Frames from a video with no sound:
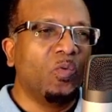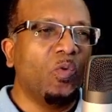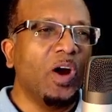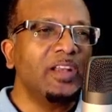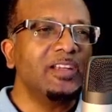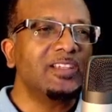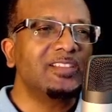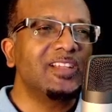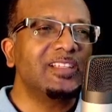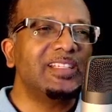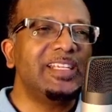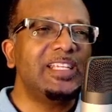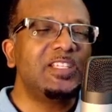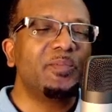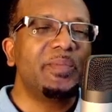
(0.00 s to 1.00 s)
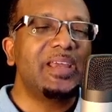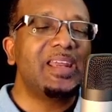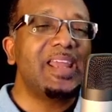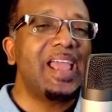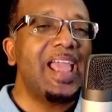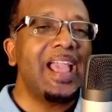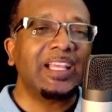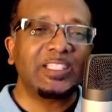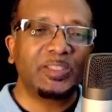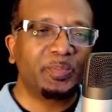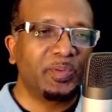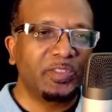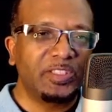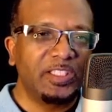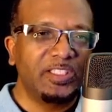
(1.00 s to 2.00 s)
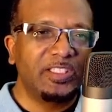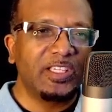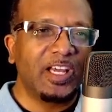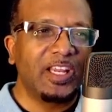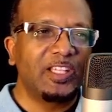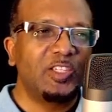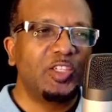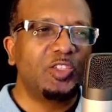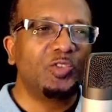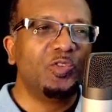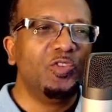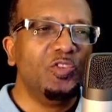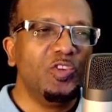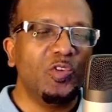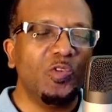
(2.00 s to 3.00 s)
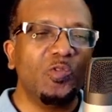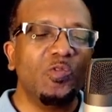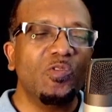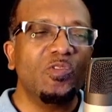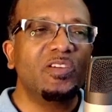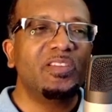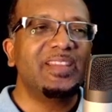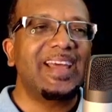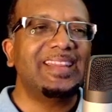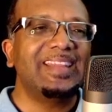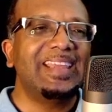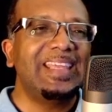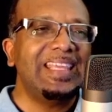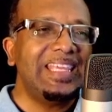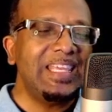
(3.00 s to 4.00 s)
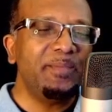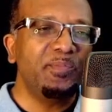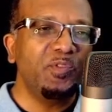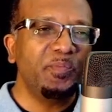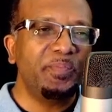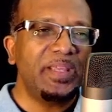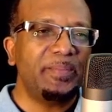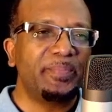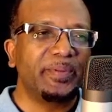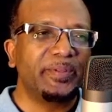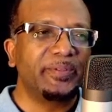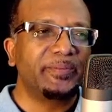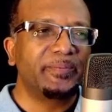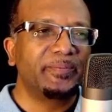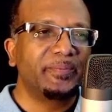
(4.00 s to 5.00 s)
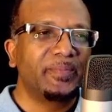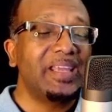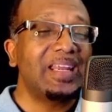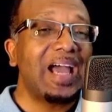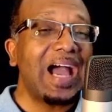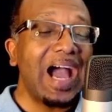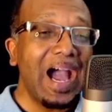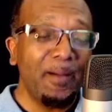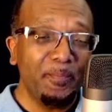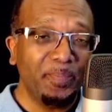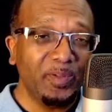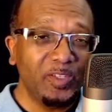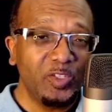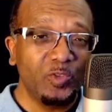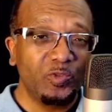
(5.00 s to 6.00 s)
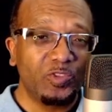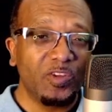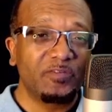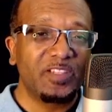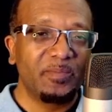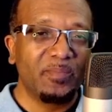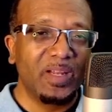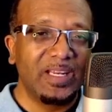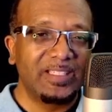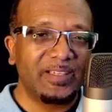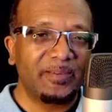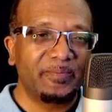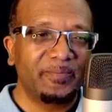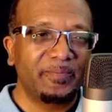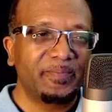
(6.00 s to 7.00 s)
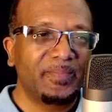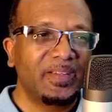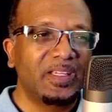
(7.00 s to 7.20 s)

One does not need to be an expert in theology to know that the Hebrew people made ample use of symbolism,